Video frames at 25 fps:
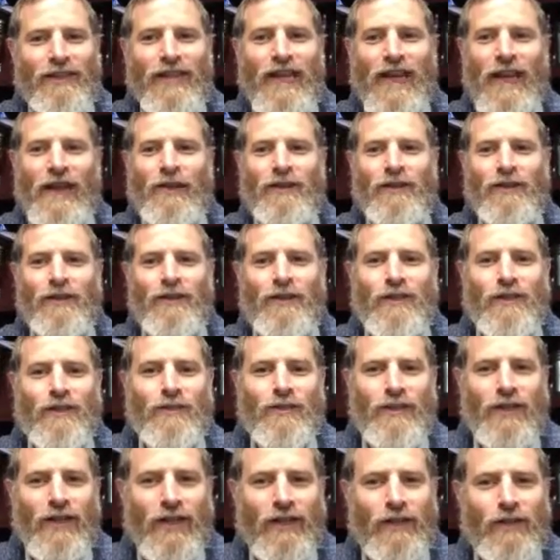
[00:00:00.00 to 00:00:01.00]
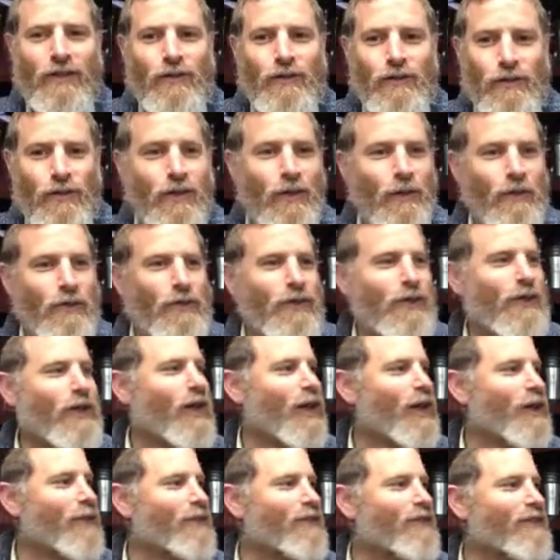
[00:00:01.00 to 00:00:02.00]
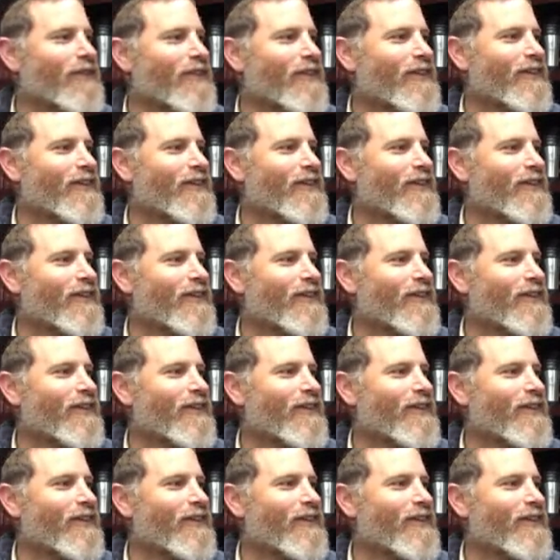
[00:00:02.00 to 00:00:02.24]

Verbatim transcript: thousands of dollars, for someone to come